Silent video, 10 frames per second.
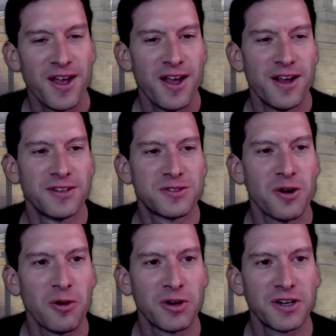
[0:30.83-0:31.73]
And so
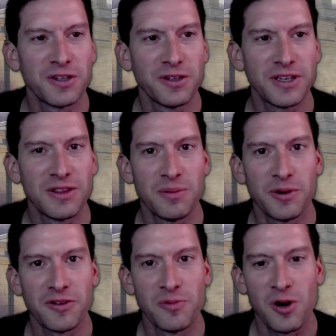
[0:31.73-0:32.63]
I wanted to look in the
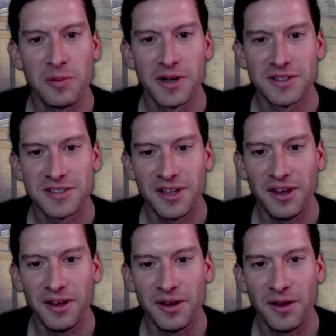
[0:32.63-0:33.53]
Book of Mormon and
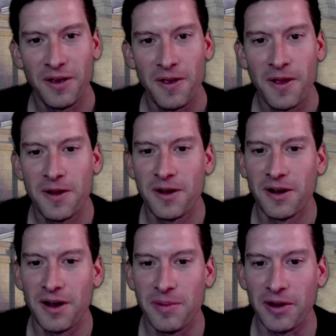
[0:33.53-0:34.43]
see
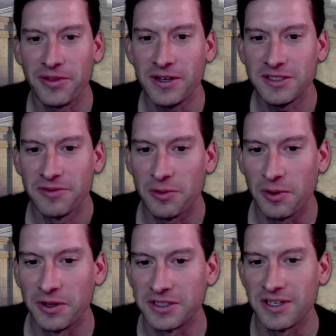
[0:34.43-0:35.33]
about their civil
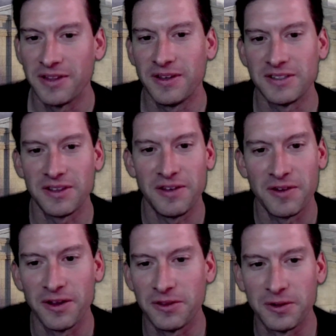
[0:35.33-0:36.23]
wars and things that they've
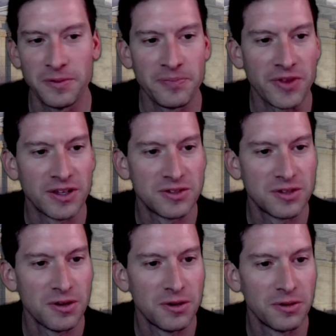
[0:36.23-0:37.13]
gone through. And
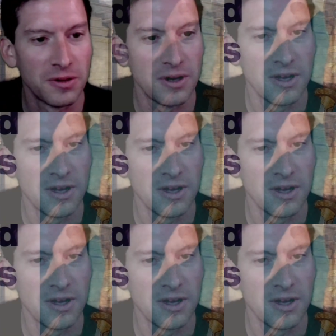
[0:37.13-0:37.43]
so